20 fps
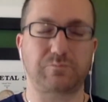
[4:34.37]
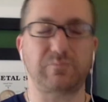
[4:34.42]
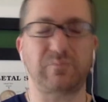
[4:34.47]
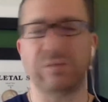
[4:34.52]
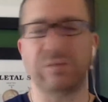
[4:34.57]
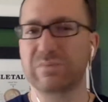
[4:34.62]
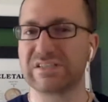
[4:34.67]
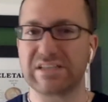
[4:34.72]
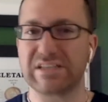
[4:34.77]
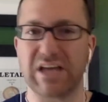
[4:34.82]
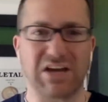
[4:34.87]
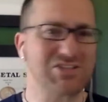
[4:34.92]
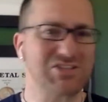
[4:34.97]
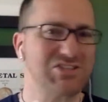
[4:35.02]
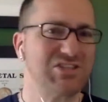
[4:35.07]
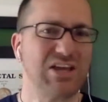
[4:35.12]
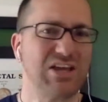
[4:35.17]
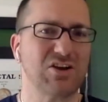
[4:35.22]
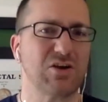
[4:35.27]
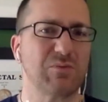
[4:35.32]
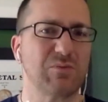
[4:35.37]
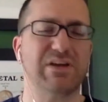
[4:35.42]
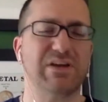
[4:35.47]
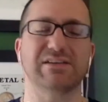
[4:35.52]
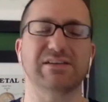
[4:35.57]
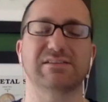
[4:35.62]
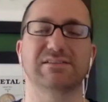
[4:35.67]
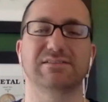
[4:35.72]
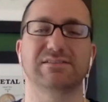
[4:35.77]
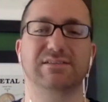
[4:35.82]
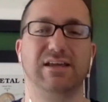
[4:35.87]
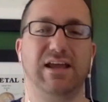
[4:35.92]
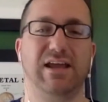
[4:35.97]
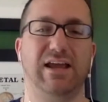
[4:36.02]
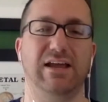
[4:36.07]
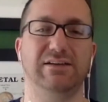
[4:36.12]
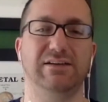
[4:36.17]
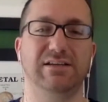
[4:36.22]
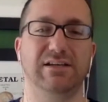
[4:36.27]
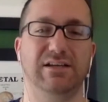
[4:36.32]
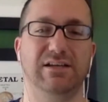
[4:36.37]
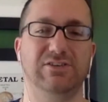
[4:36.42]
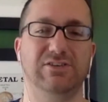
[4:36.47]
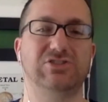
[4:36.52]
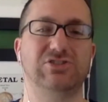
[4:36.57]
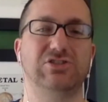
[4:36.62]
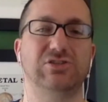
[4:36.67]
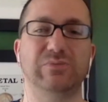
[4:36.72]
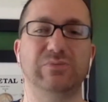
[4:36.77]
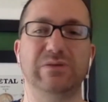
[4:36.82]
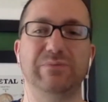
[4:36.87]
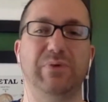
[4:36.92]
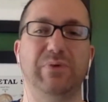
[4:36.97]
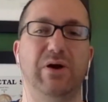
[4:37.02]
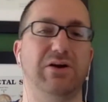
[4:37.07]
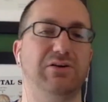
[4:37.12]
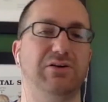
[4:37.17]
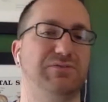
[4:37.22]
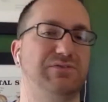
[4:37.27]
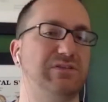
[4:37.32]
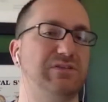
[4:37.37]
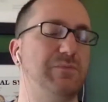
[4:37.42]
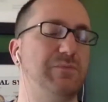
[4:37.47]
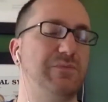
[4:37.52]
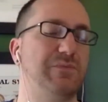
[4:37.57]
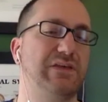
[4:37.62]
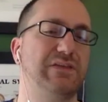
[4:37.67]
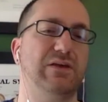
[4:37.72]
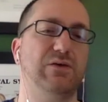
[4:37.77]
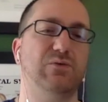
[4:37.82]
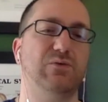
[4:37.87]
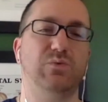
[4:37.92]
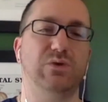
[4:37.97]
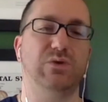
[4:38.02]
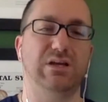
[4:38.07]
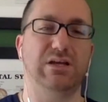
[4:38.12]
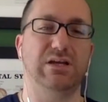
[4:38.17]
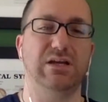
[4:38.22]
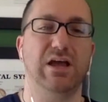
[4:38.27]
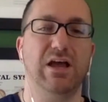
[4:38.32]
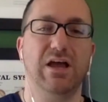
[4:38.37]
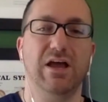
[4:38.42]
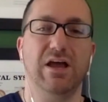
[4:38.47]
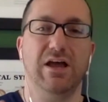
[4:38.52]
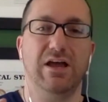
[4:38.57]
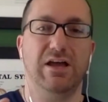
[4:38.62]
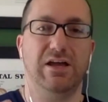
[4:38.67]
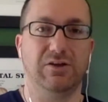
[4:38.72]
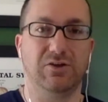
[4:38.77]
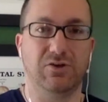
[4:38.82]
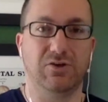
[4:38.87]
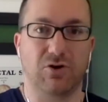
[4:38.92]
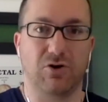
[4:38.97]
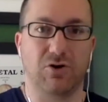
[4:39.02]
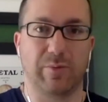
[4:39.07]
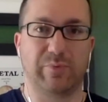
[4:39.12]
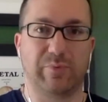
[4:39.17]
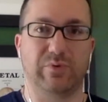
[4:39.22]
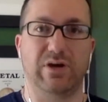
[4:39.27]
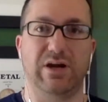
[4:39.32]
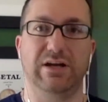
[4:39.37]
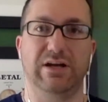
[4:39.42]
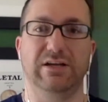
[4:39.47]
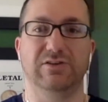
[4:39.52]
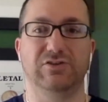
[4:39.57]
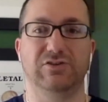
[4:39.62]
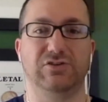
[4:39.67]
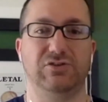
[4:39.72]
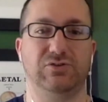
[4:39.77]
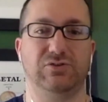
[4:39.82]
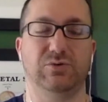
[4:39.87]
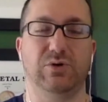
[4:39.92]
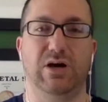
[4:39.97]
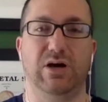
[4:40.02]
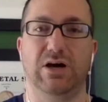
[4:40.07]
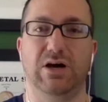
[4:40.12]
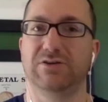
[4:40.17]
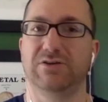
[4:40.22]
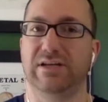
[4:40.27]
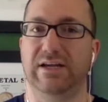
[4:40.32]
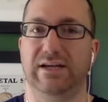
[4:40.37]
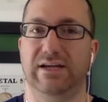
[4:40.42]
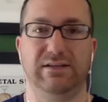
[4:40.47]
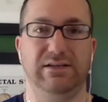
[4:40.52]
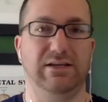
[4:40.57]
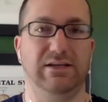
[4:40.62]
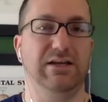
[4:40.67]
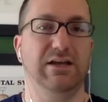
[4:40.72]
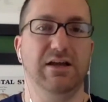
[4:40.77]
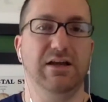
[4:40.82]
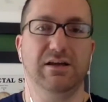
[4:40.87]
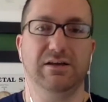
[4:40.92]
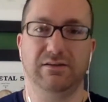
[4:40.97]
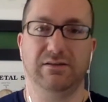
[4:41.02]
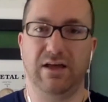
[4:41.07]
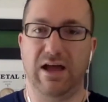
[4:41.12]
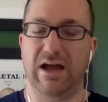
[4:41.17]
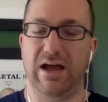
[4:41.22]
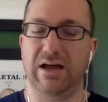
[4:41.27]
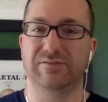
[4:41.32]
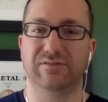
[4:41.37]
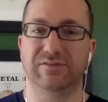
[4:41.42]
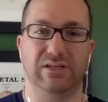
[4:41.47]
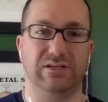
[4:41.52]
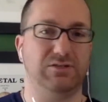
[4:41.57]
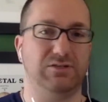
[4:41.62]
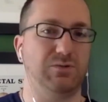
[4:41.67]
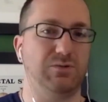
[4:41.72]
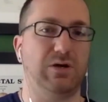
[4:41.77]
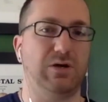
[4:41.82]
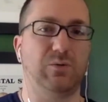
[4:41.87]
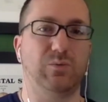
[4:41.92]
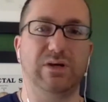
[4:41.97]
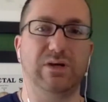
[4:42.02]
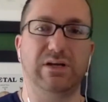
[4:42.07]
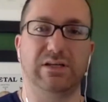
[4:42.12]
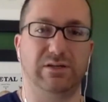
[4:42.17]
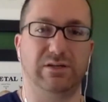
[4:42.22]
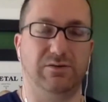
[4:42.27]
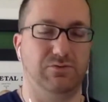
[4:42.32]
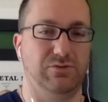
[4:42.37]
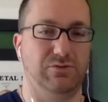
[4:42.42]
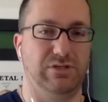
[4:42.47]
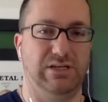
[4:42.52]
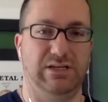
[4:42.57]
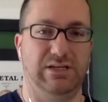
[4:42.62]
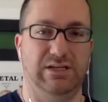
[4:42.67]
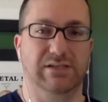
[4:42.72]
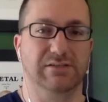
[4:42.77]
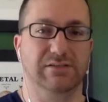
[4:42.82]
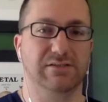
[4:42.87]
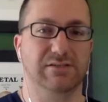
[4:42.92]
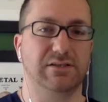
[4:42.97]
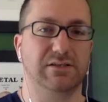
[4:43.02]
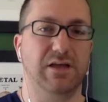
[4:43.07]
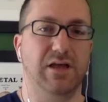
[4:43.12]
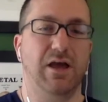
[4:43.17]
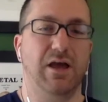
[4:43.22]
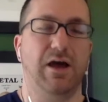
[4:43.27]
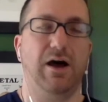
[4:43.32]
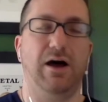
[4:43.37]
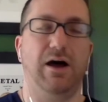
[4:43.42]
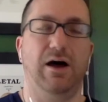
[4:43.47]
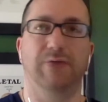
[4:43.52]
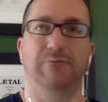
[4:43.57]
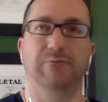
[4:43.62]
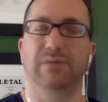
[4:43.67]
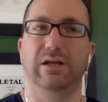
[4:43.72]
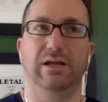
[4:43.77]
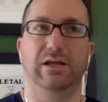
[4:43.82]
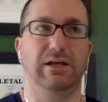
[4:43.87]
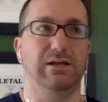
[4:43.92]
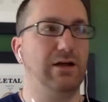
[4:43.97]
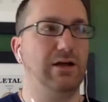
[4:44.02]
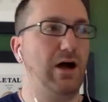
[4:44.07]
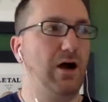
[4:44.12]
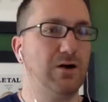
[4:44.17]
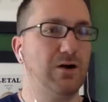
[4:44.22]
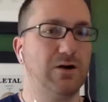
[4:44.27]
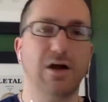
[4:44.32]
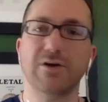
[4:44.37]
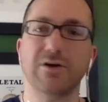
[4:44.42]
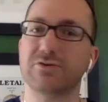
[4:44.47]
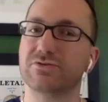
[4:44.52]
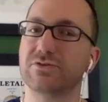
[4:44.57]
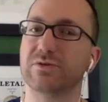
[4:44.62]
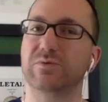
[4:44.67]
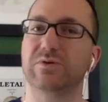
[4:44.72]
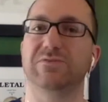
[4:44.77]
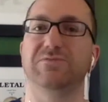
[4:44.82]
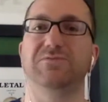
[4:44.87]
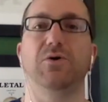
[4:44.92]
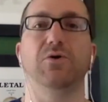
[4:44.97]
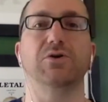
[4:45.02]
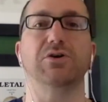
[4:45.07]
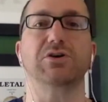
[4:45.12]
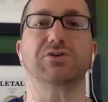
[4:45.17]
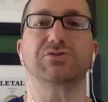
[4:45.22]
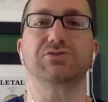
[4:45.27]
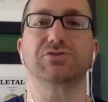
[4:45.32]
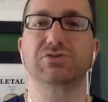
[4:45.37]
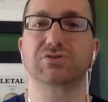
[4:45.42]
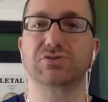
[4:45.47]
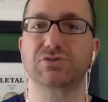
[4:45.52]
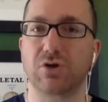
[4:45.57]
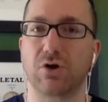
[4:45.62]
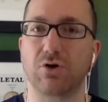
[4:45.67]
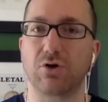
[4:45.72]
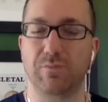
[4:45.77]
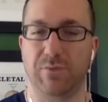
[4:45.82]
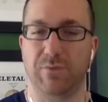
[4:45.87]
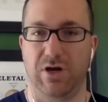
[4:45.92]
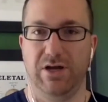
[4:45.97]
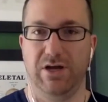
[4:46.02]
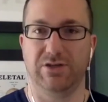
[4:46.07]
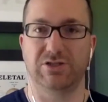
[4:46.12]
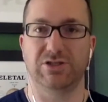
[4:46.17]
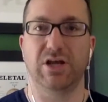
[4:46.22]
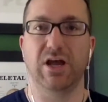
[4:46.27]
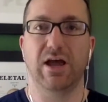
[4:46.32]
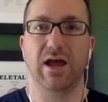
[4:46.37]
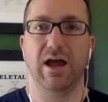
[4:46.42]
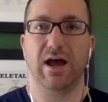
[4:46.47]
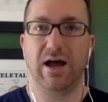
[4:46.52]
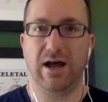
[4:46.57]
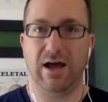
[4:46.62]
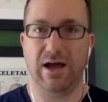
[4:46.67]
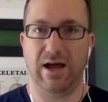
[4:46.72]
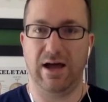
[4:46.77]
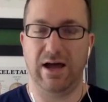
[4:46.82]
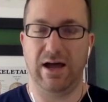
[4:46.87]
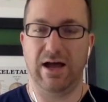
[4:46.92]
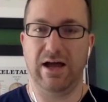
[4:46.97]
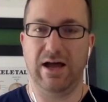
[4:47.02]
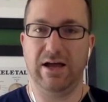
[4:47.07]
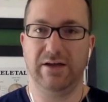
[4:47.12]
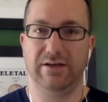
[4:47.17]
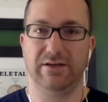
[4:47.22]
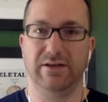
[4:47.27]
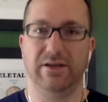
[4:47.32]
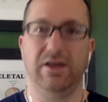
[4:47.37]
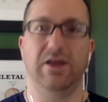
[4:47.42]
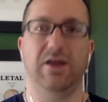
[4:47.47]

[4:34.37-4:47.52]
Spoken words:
massage therapists, and it should be part of something that we incorporate into our daily lives, into our weekly routines. In our country, we focus so much on